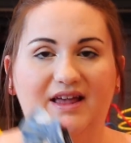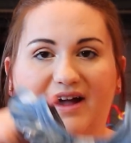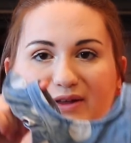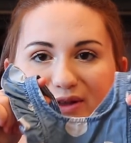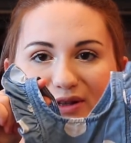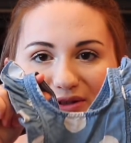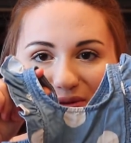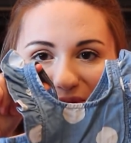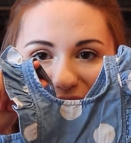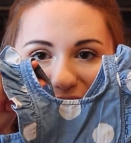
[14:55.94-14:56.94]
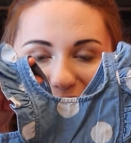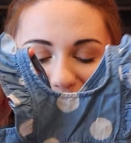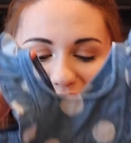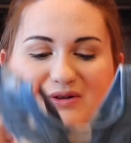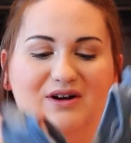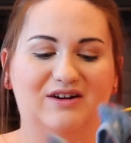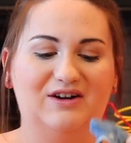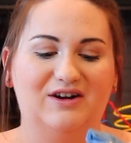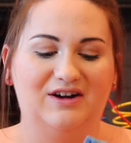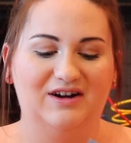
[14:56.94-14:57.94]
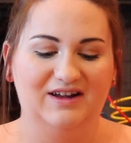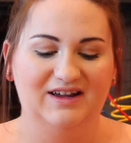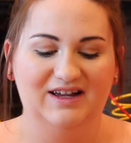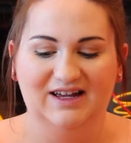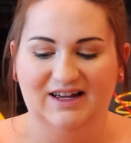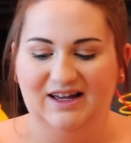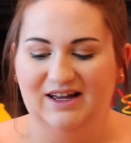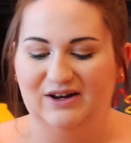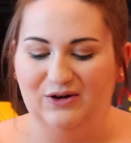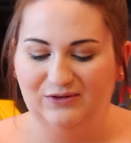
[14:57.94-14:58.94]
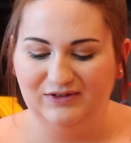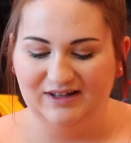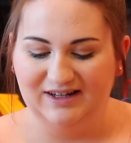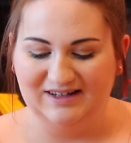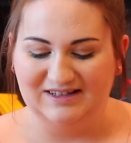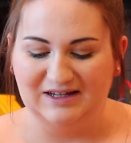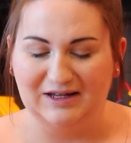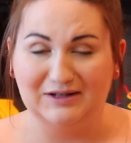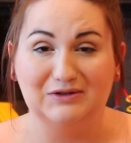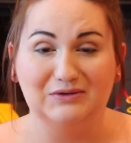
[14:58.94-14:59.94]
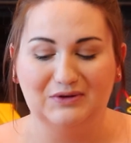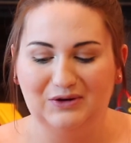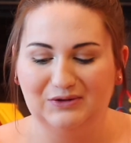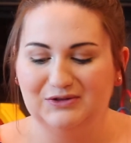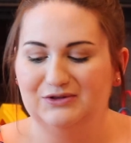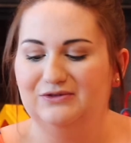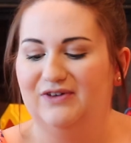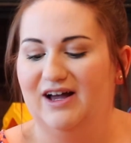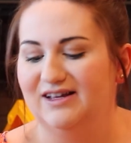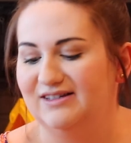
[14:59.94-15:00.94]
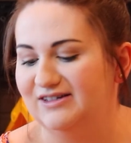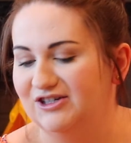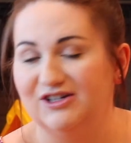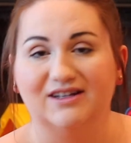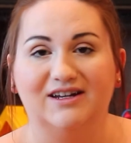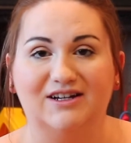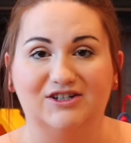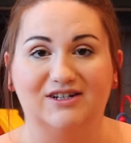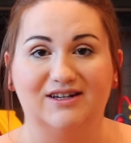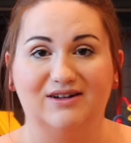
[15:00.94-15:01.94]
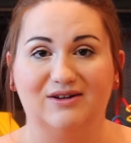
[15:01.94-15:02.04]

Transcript: I think this will be super cute on her. And hopefully it doesn't get too cold too fast and she can actually get